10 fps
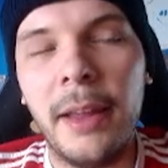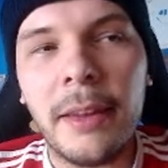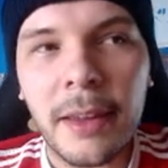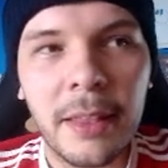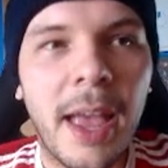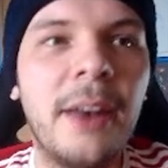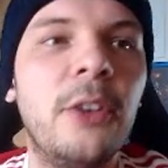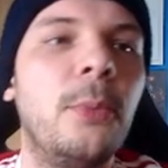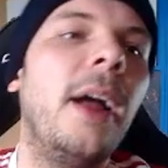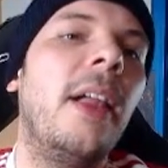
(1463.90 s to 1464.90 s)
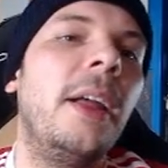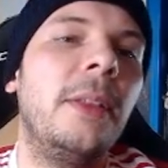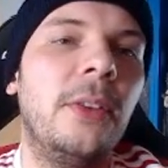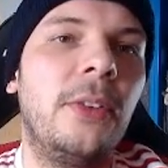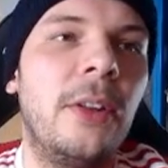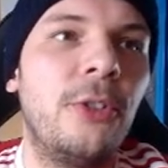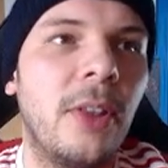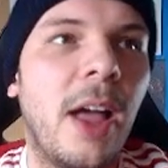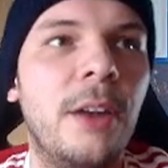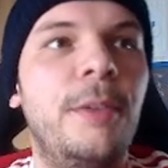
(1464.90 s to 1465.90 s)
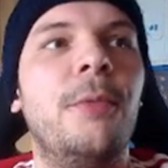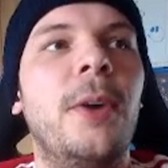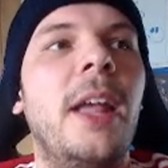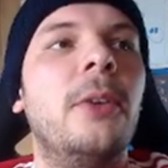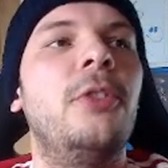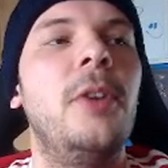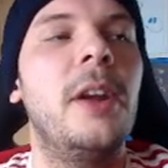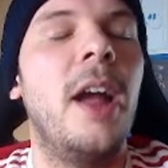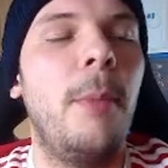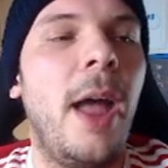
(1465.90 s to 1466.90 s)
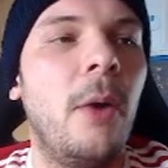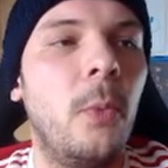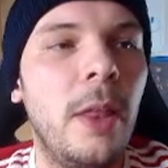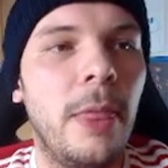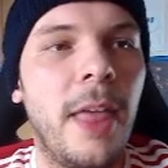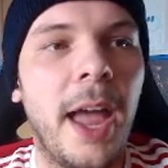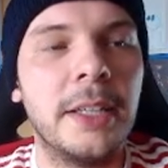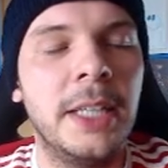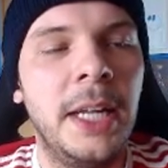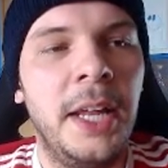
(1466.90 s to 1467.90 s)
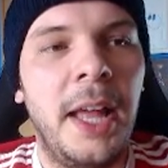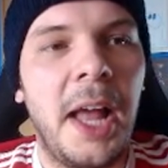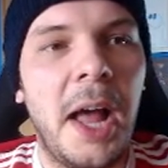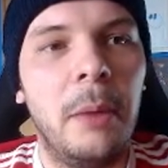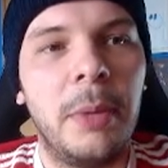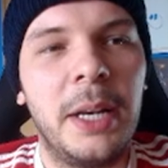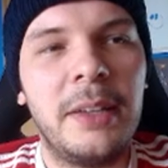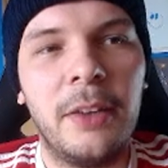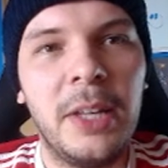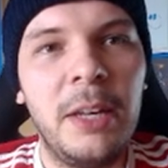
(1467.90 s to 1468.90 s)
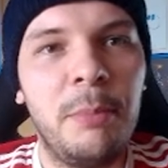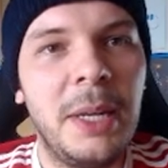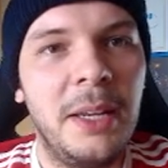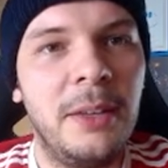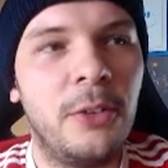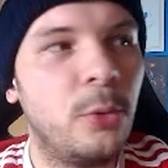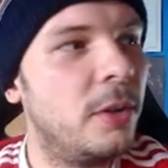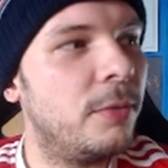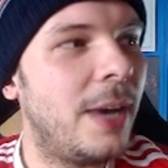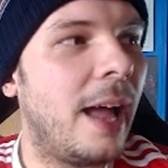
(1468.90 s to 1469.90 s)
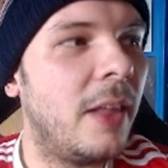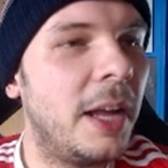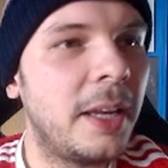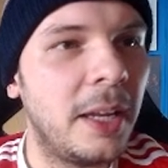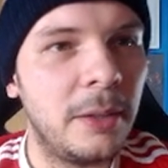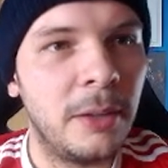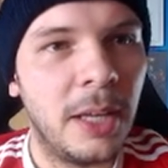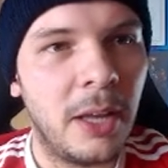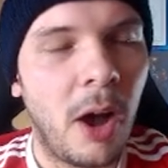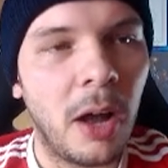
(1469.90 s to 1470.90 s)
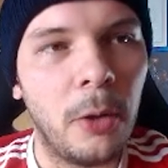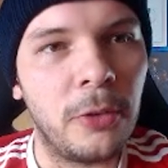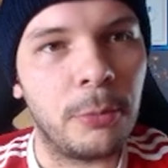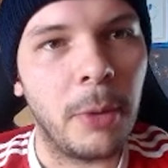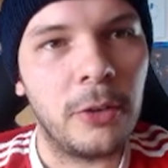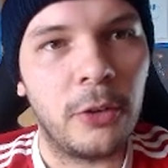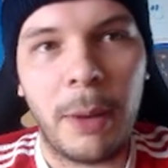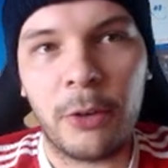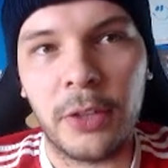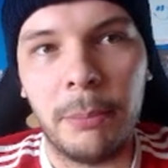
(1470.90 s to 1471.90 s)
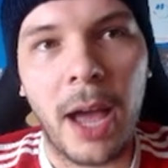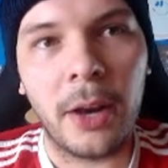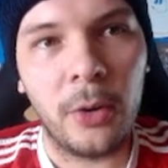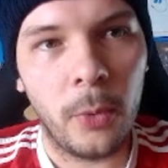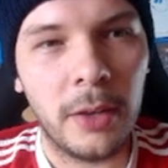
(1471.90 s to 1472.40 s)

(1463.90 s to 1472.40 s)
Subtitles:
I get that as well. I think that there's a lot of different angles you could come at with that. But it does leave me sort of not liking autos as much, especially modern